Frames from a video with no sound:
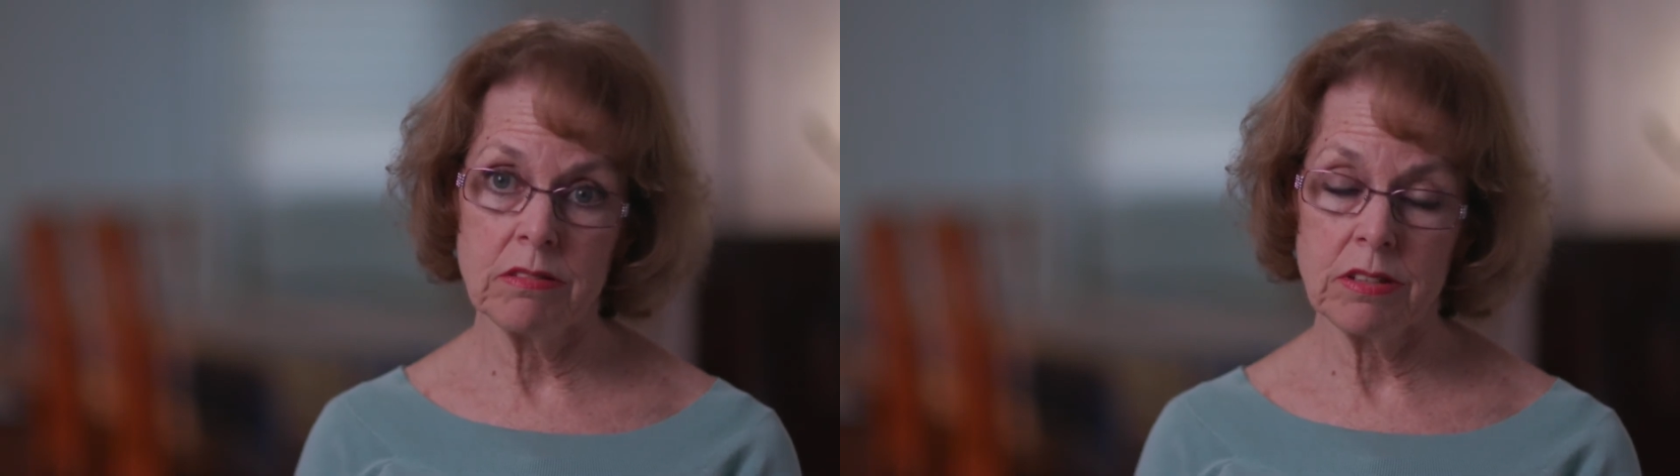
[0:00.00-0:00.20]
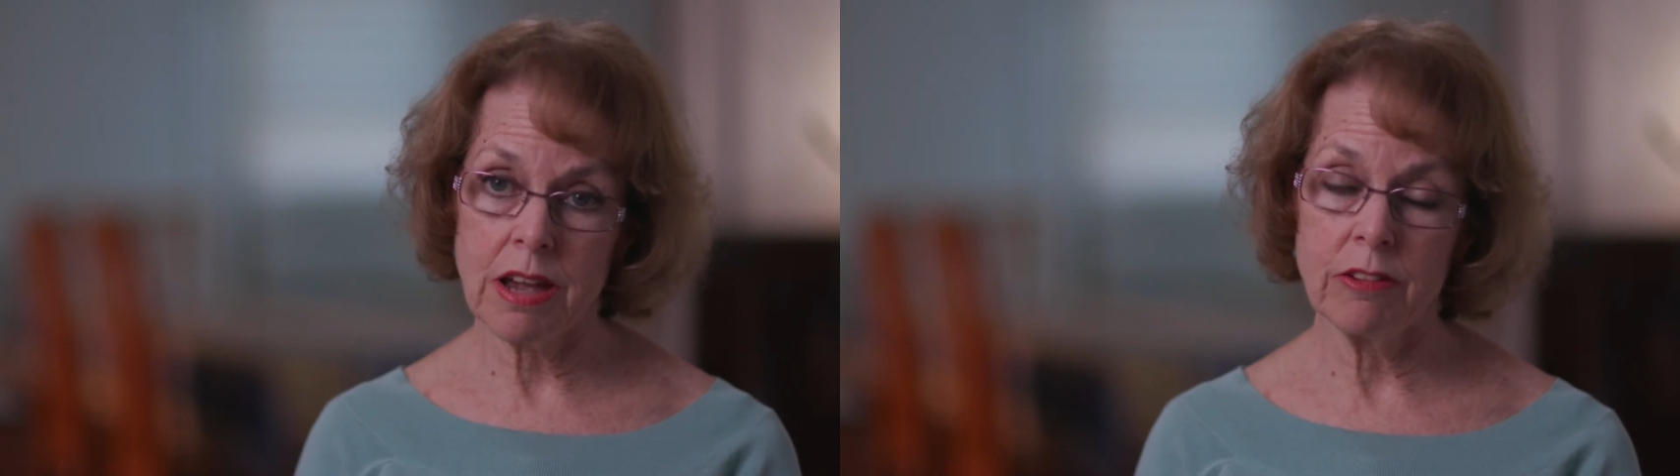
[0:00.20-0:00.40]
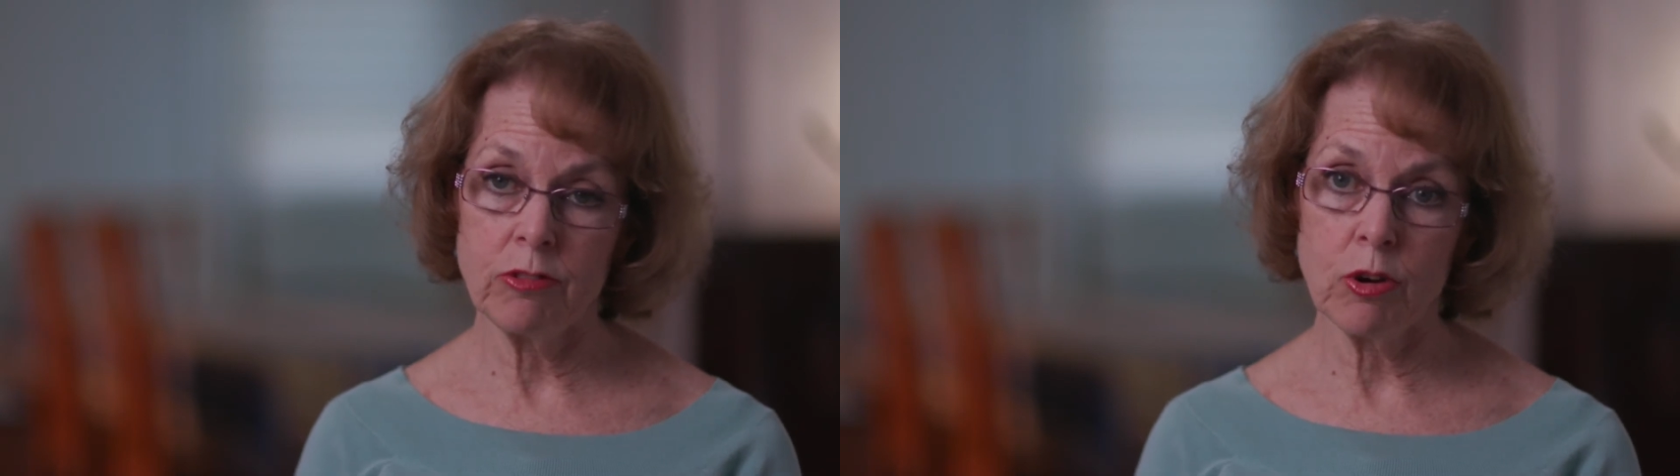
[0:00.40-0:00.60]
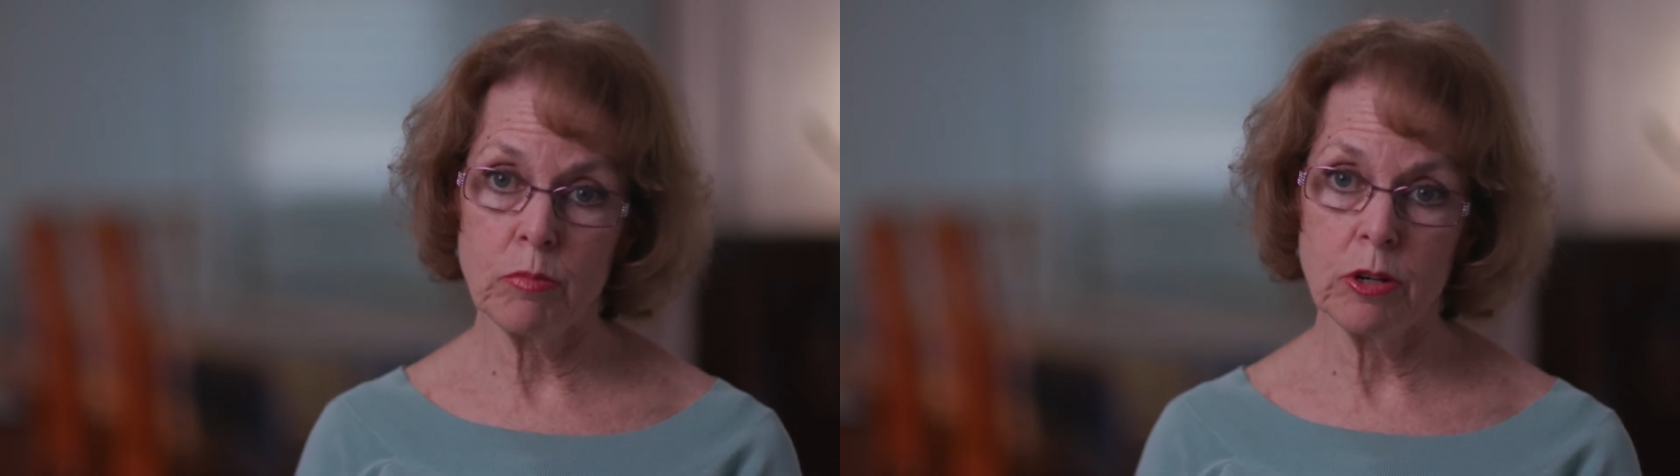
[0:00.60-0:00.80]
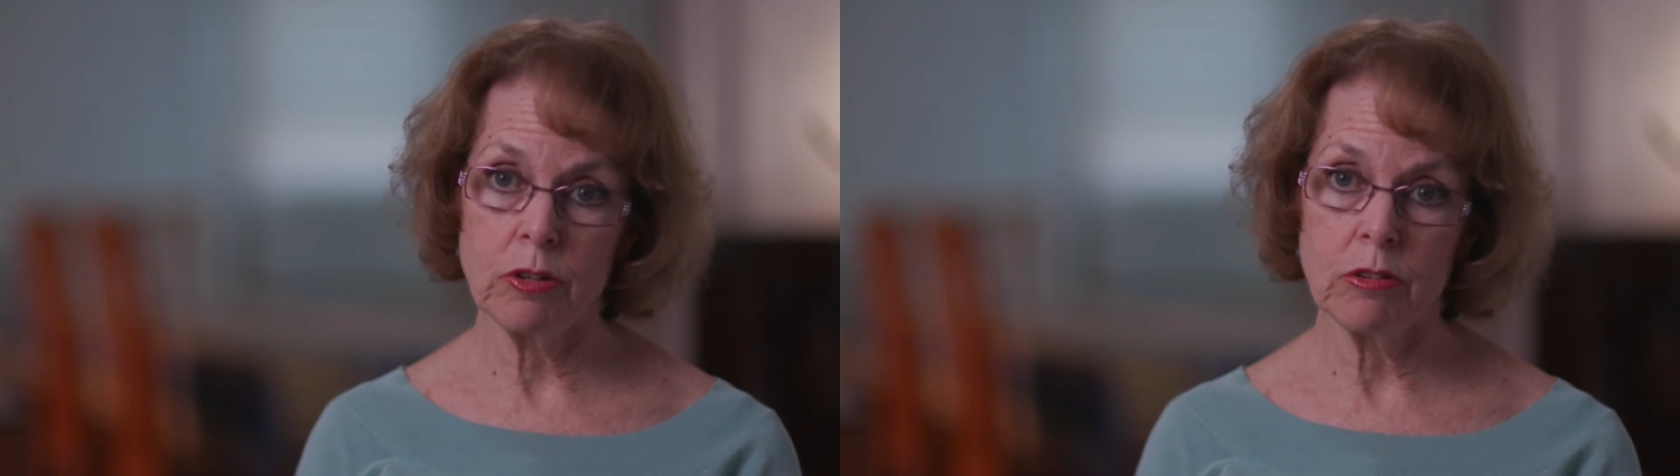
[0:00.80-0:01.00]
died of an
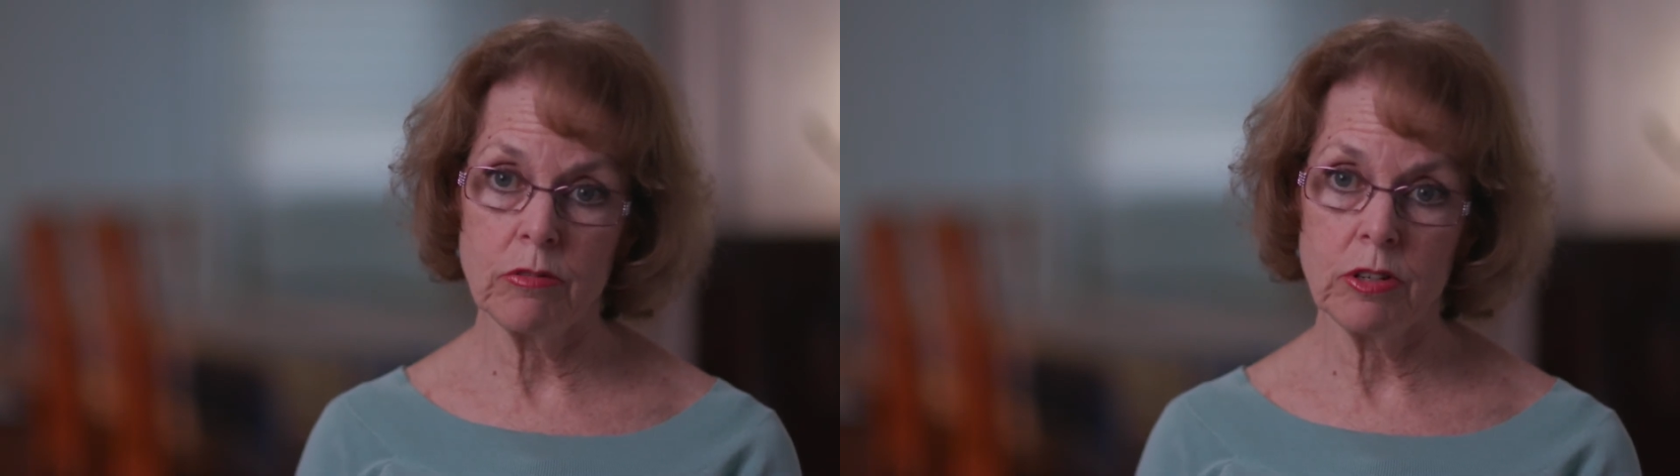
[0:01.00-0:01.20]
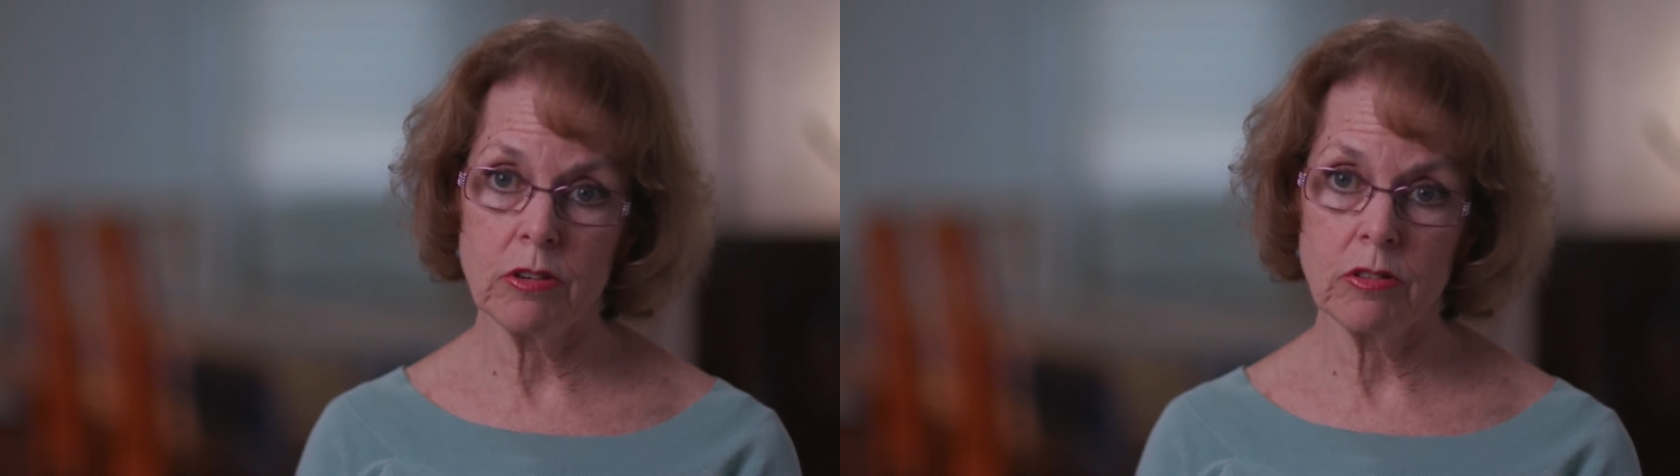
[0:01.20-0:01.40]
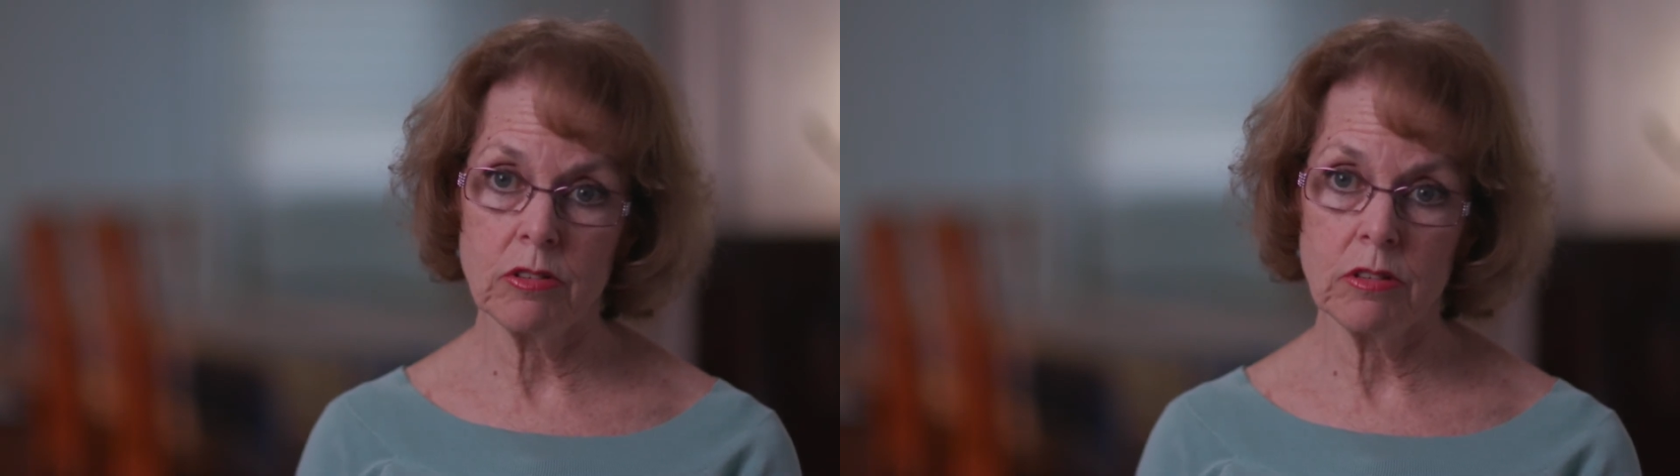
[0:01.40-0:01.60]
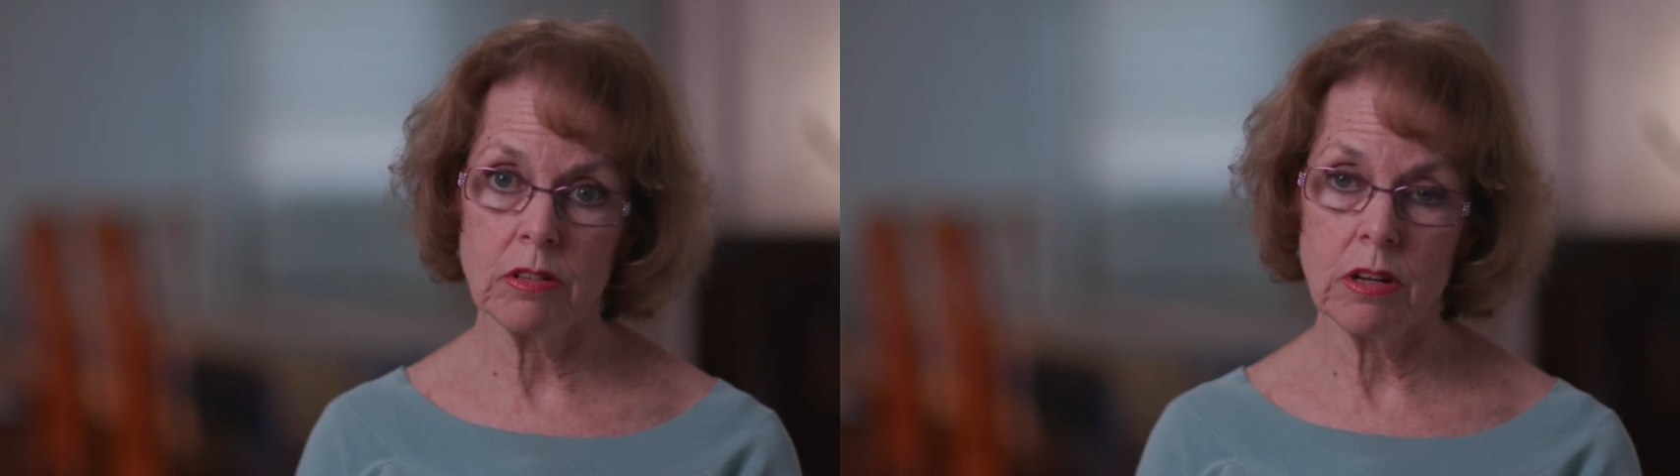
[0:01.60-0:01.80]
opioid overdose.